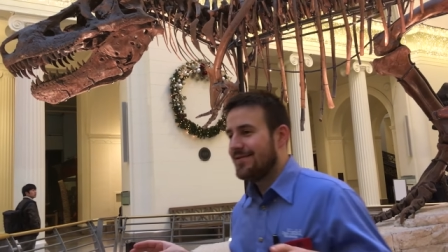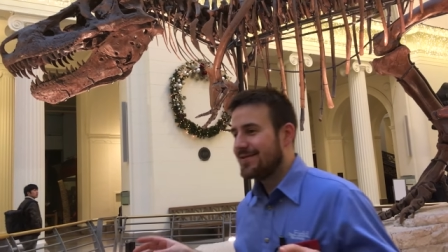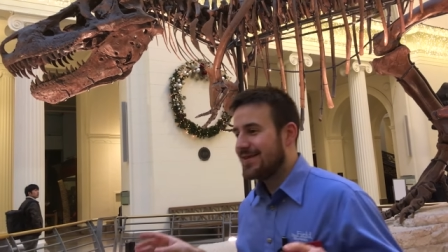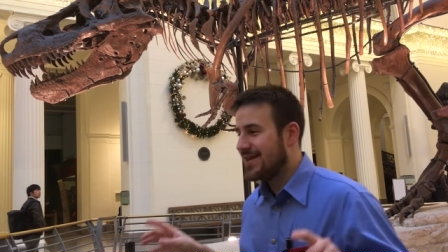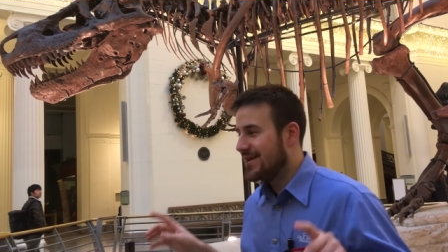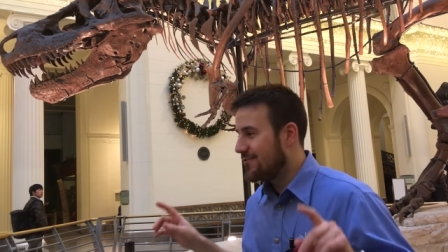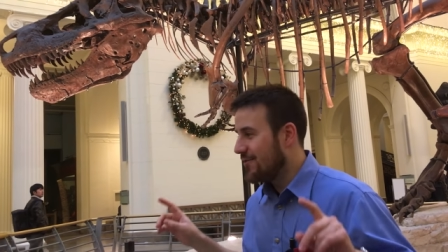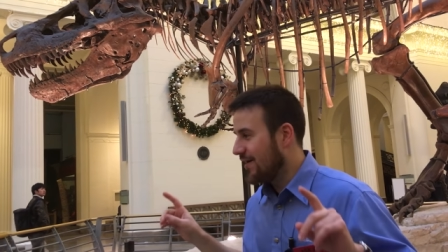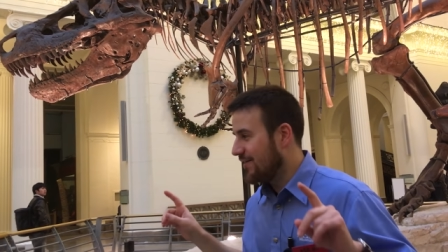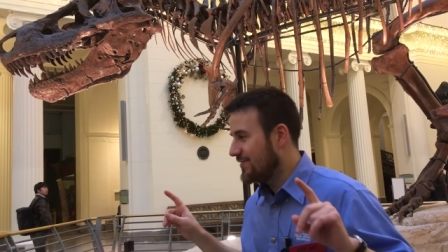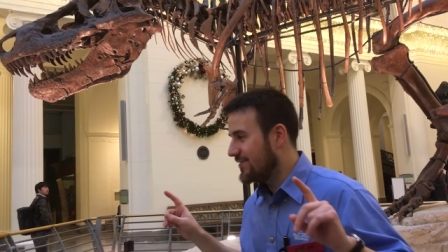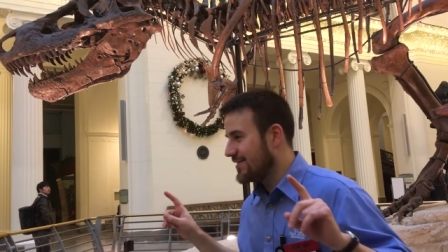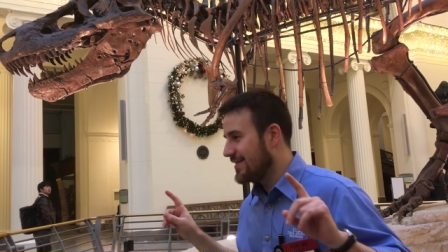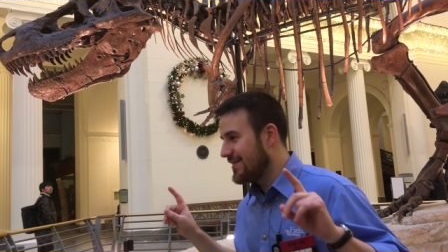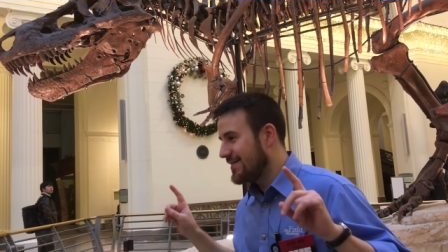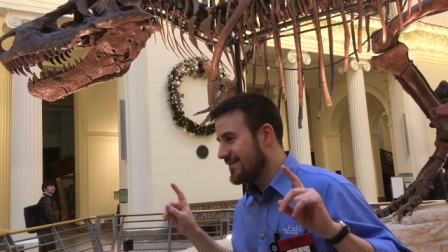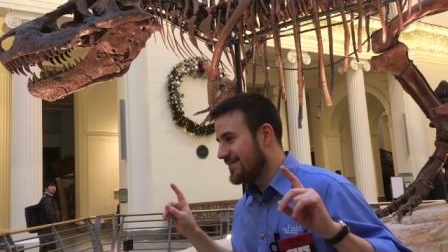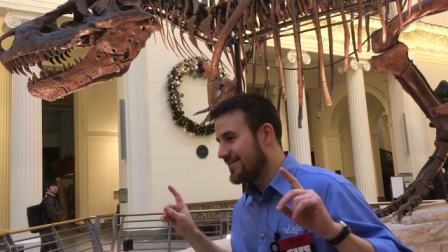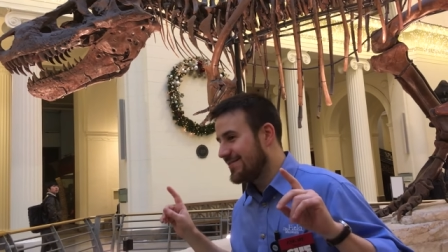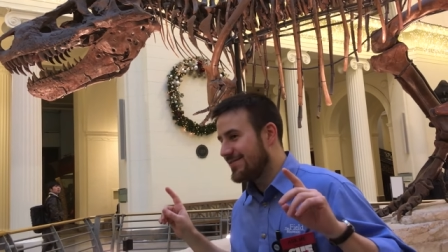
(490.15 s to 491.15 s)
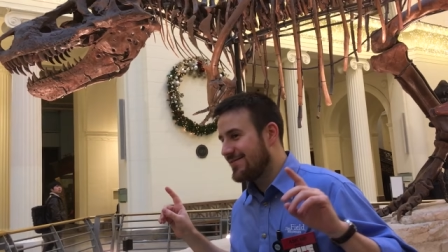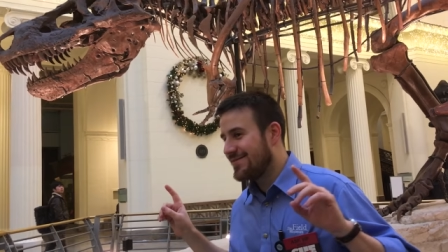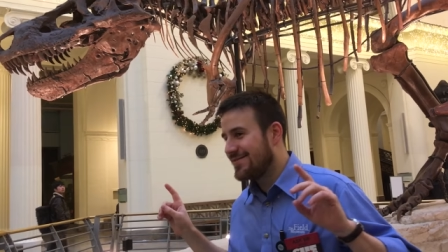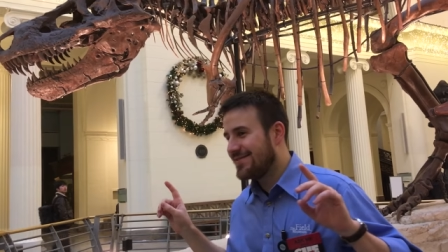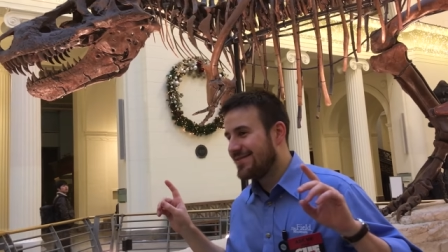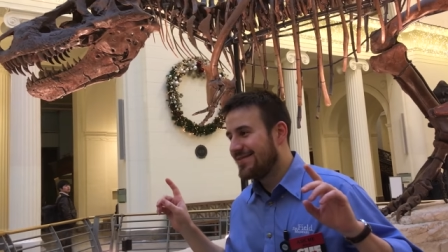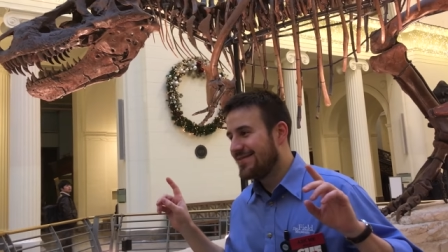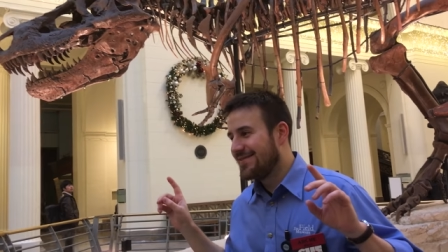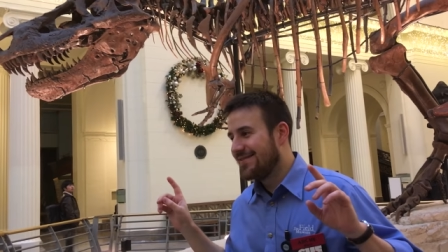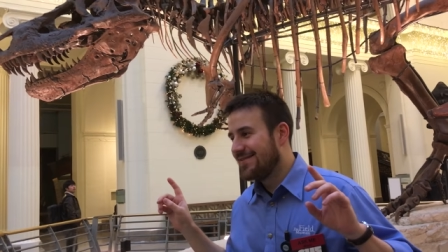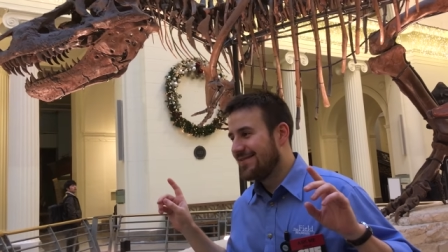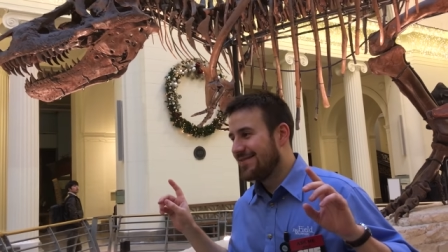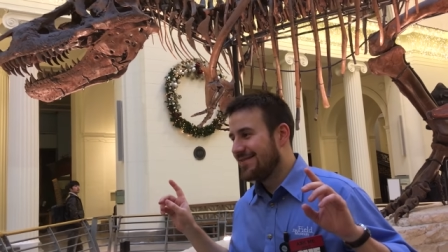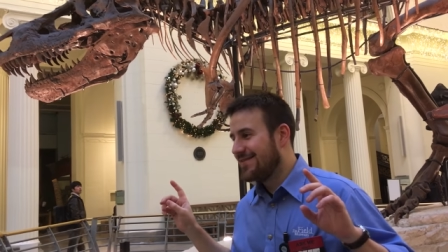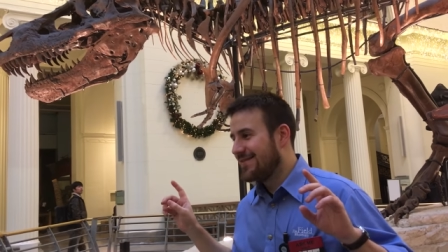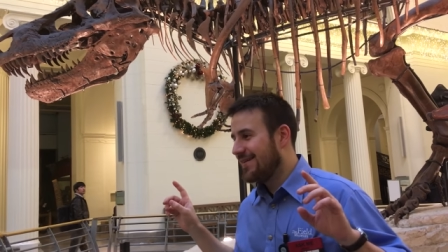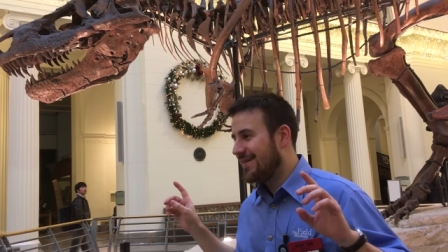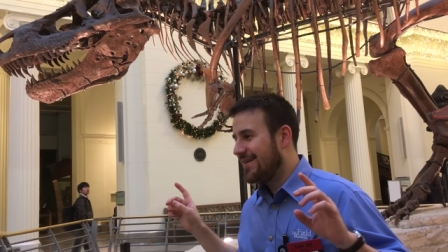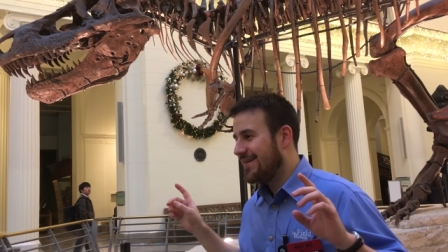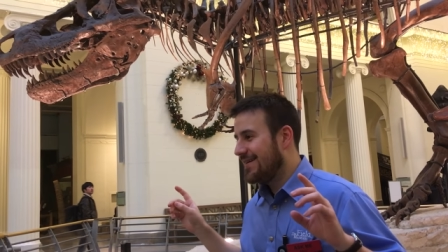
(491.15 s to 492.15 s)
Key question is,
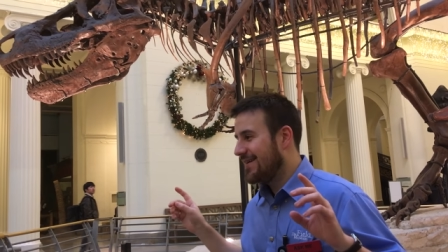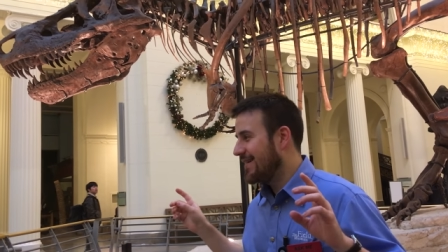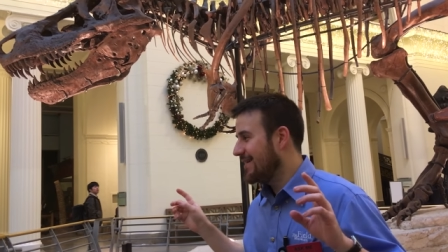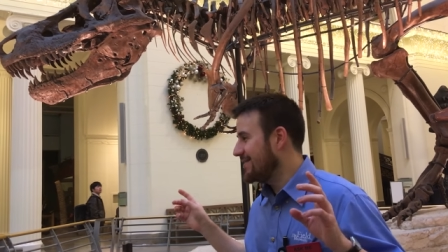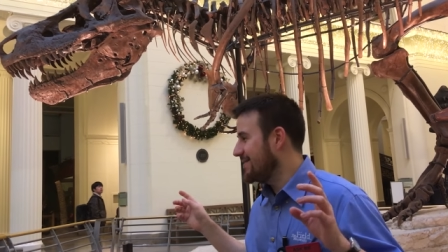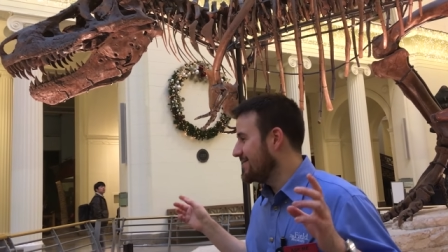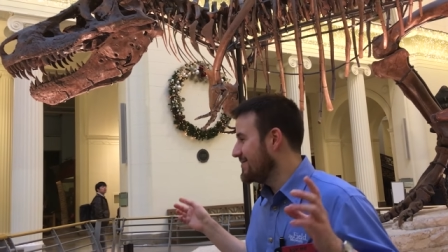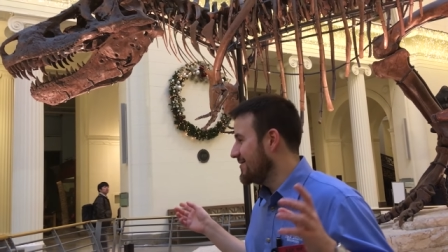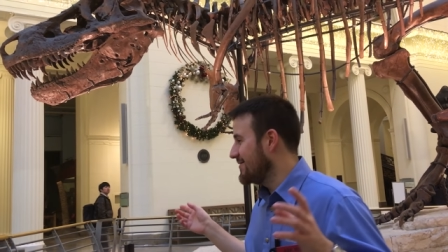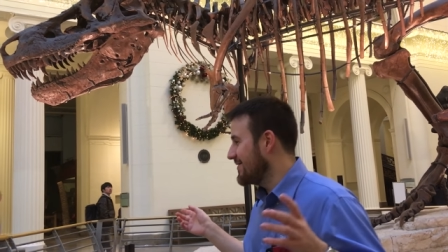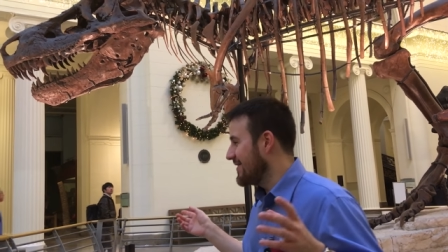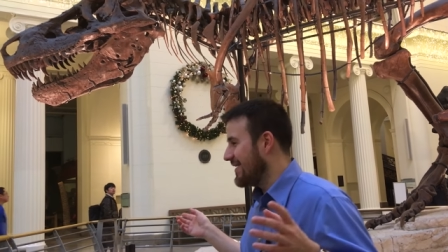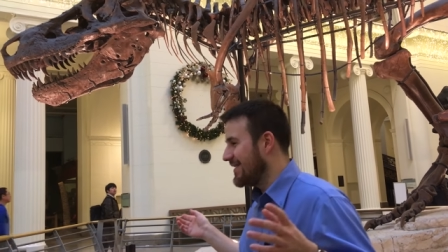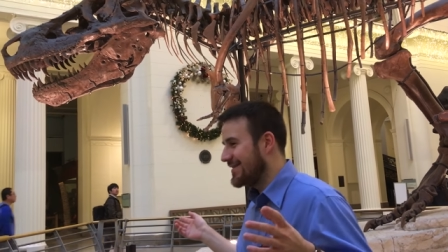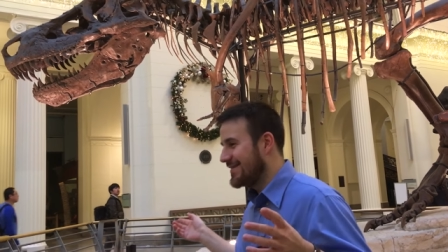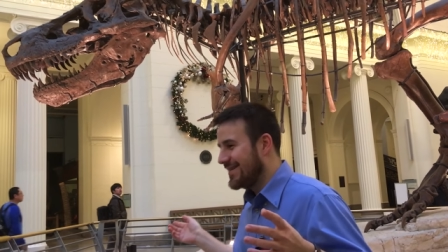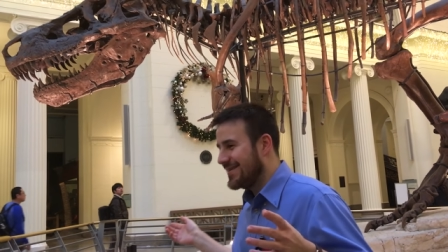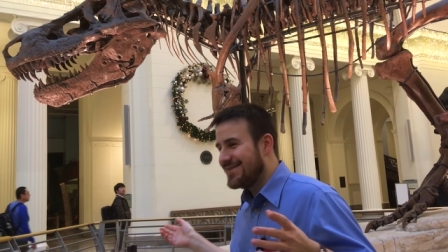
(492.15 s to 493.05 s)
how do you know that?